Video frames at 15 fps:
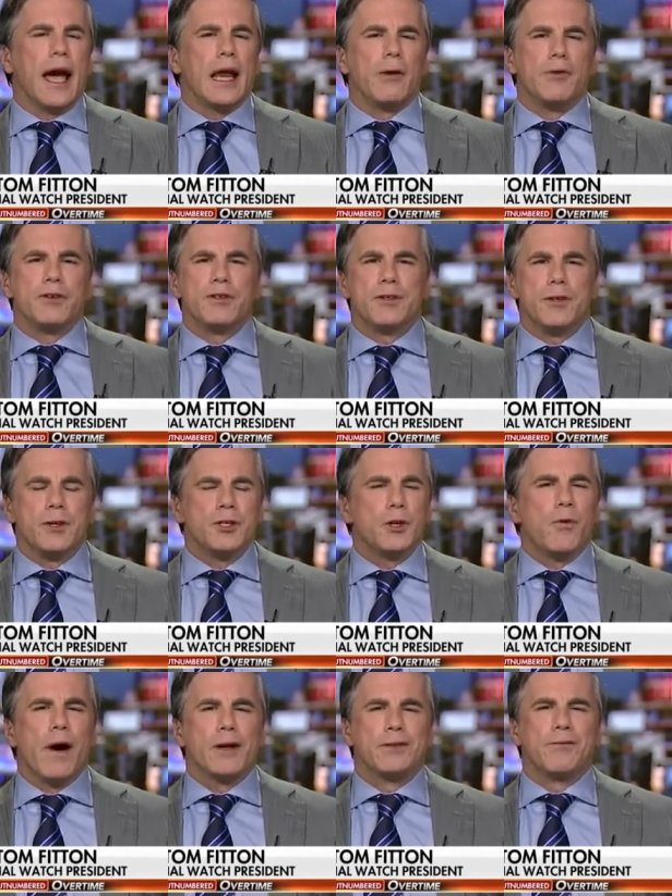And it was
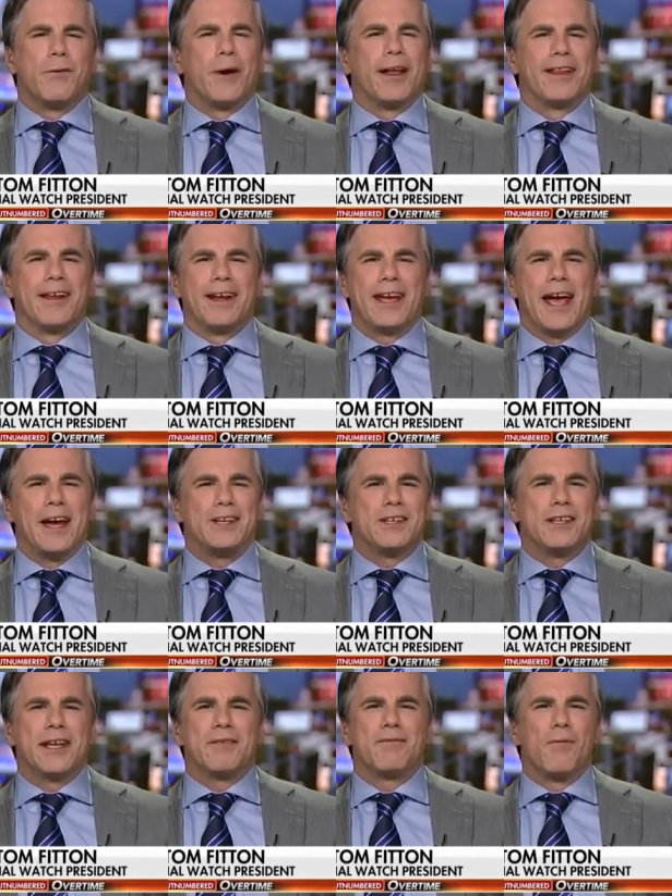Judicial Watch FOIA
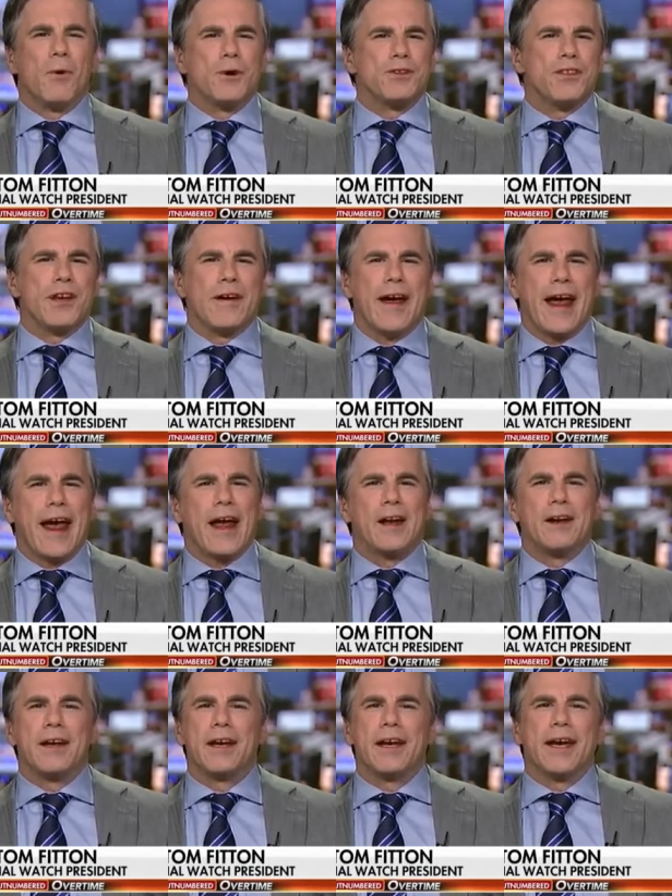litigation that forced their
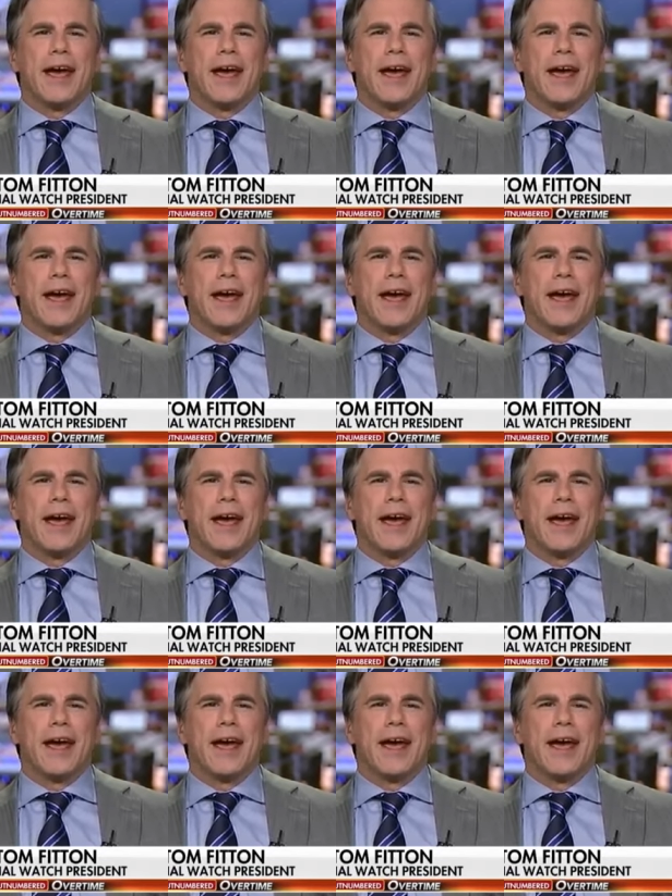hand